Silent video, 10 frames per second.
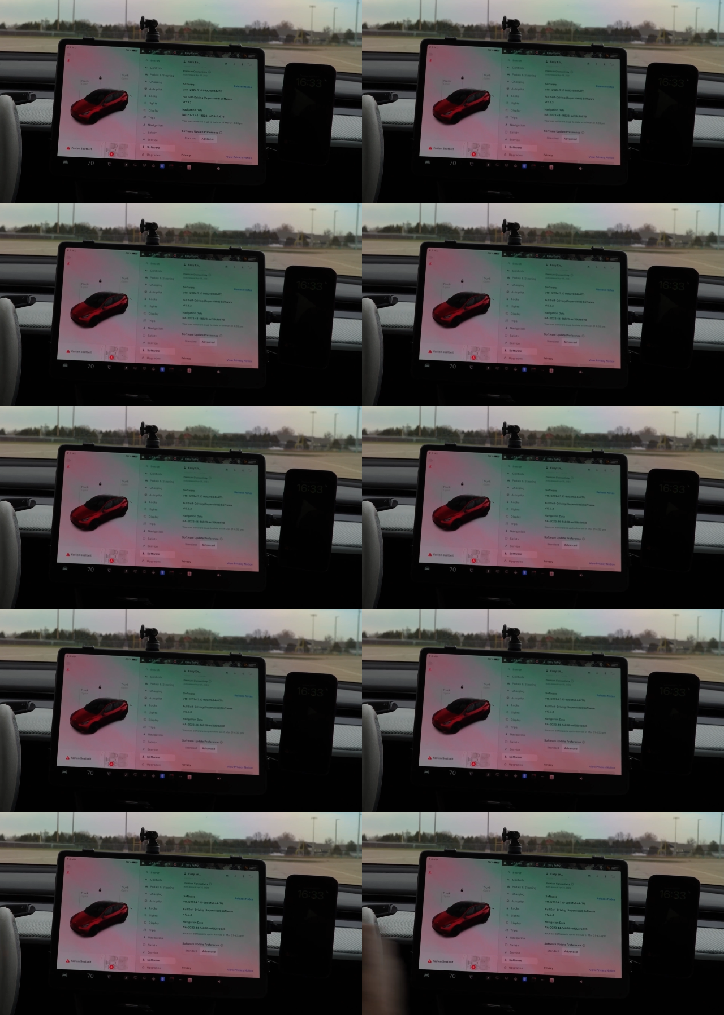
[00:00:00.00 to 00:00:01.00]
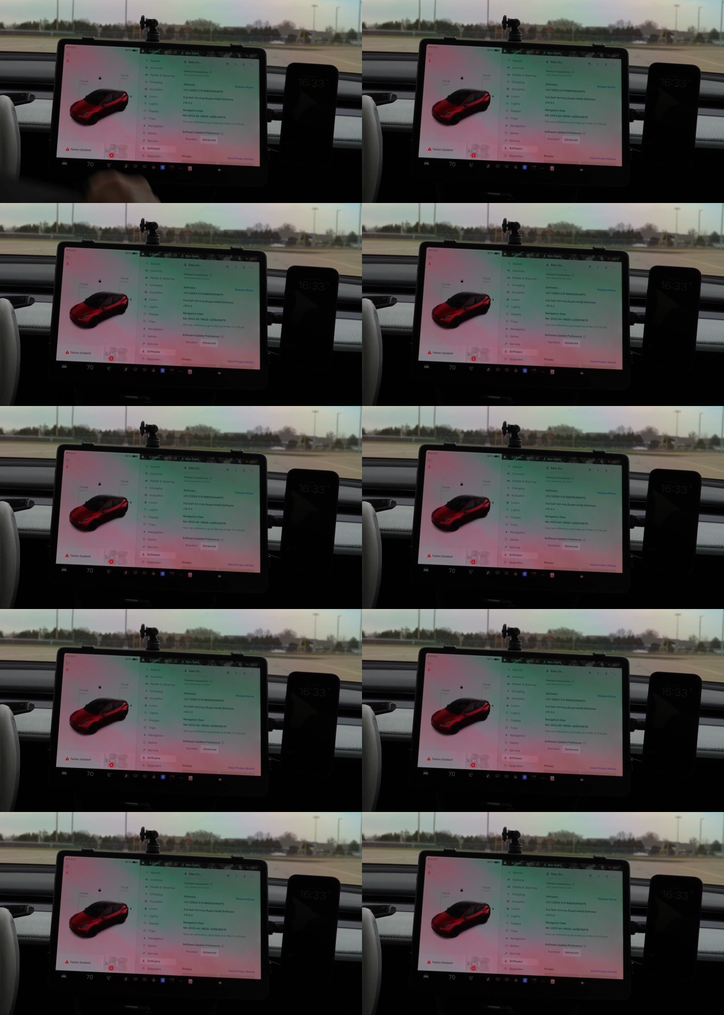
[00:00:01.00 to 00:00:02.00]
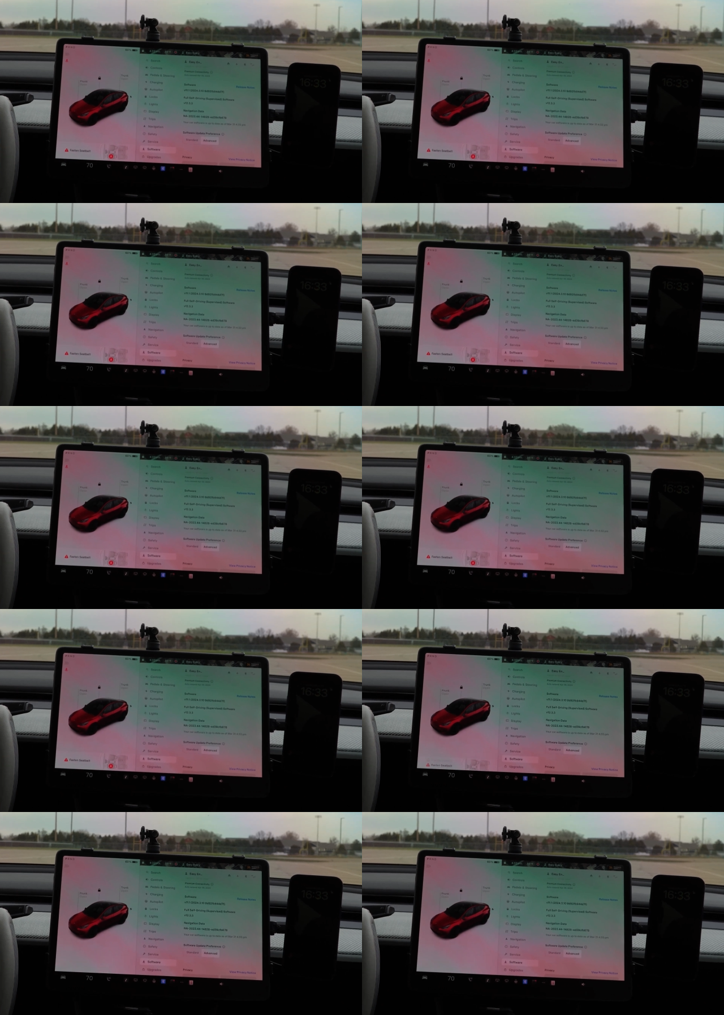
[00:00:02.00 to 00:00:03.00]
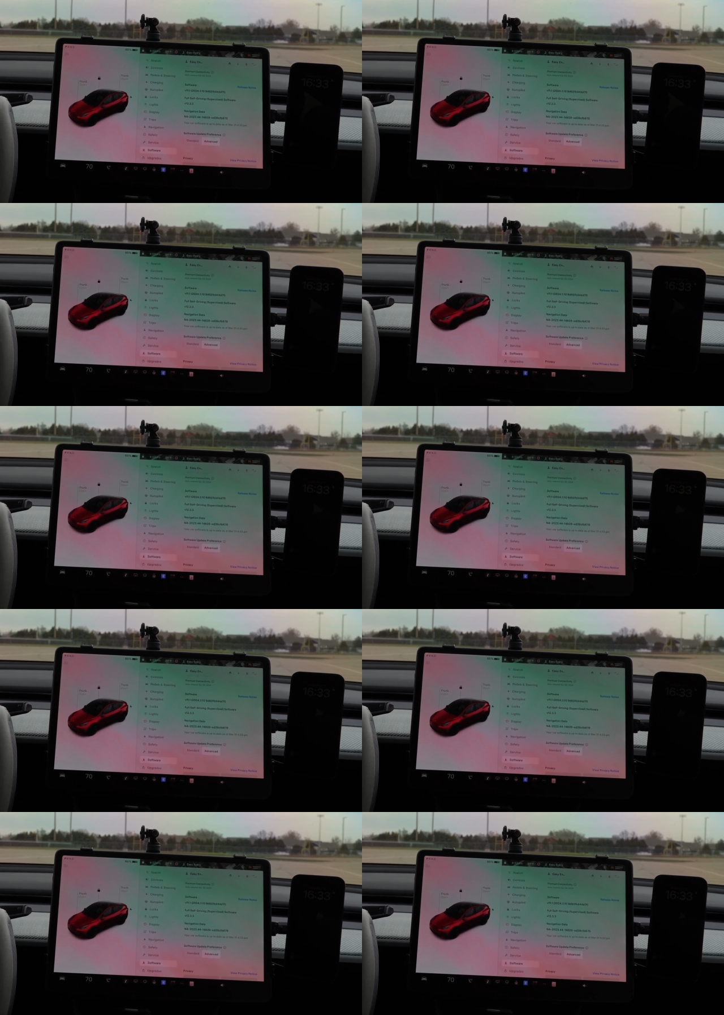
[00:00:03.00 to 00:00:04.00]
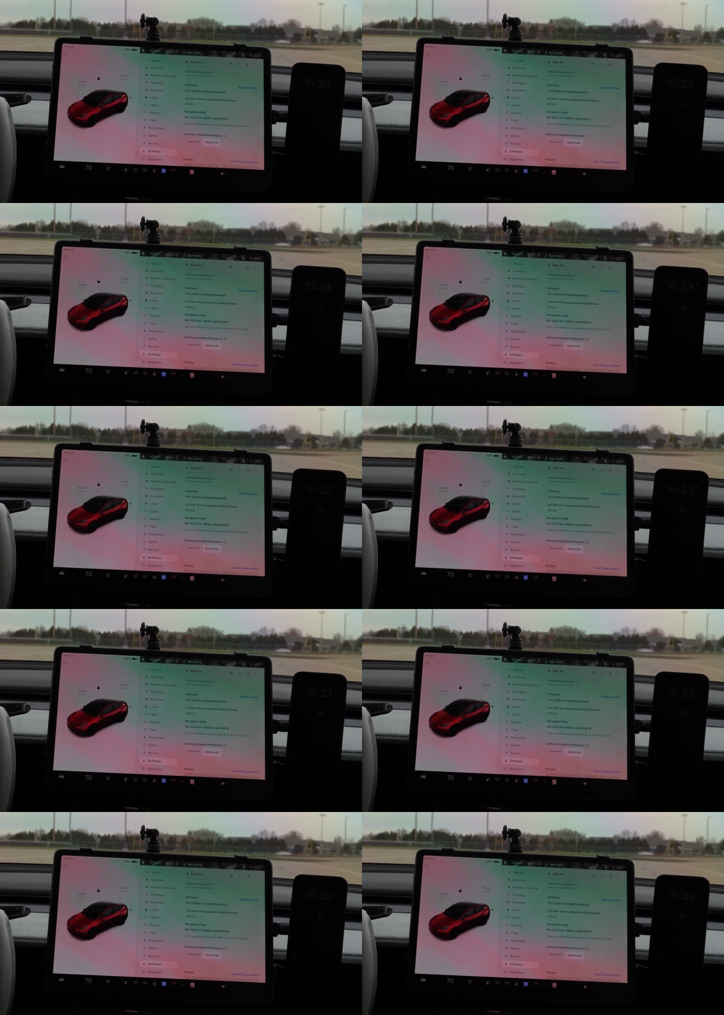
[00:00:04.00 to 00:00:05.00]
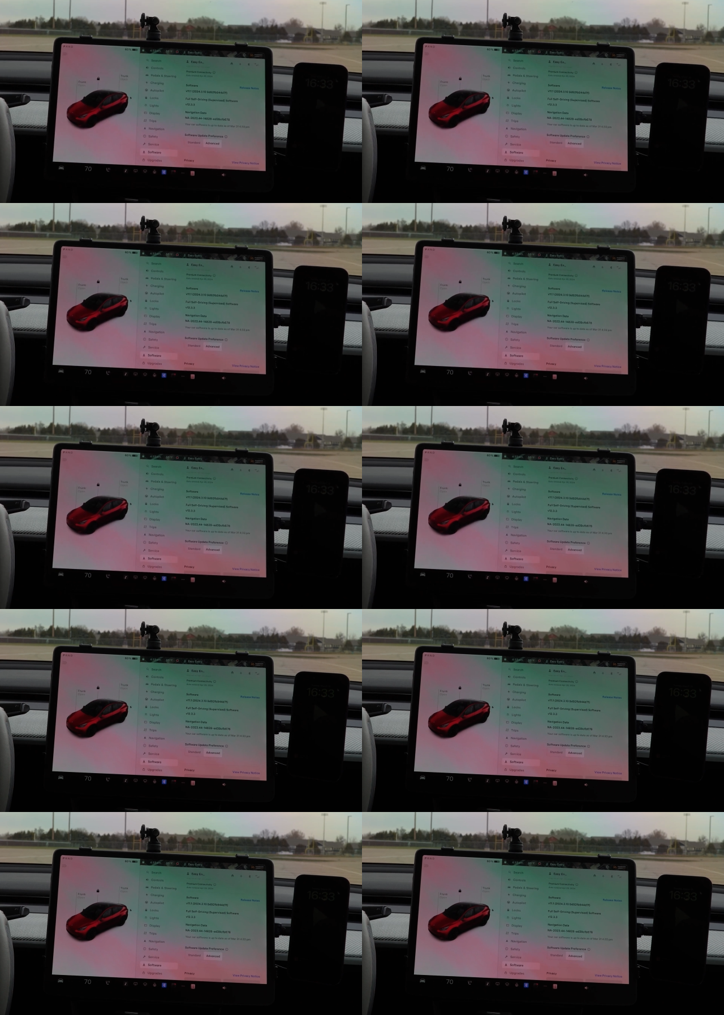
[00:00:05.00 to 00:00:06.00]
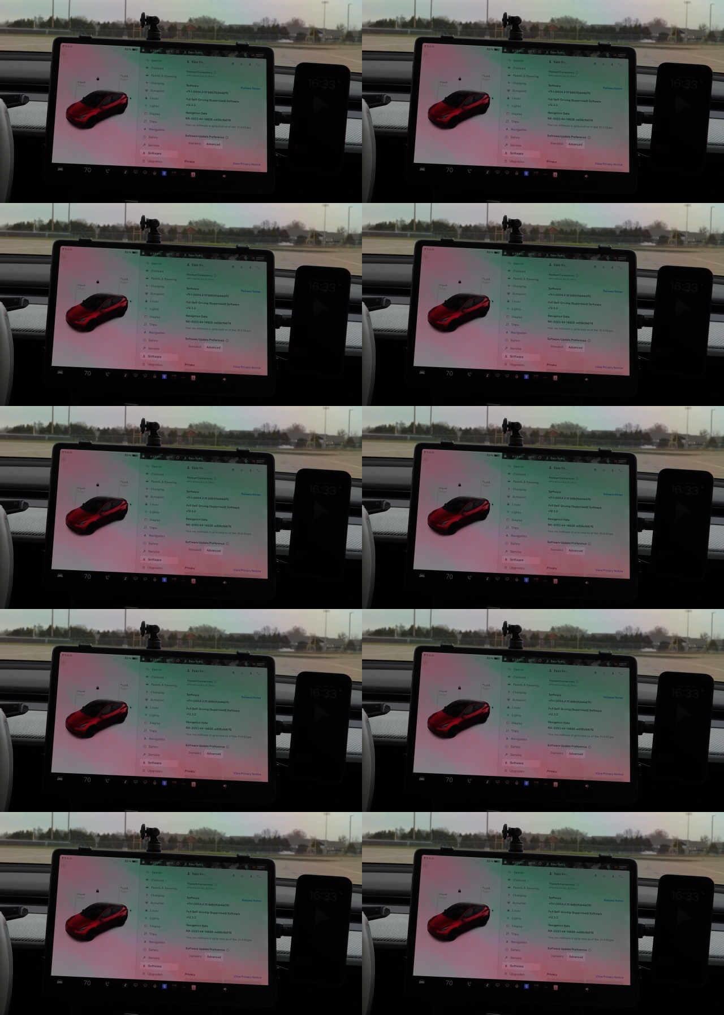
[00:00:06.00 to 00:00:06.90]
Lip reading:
(no speaker visible)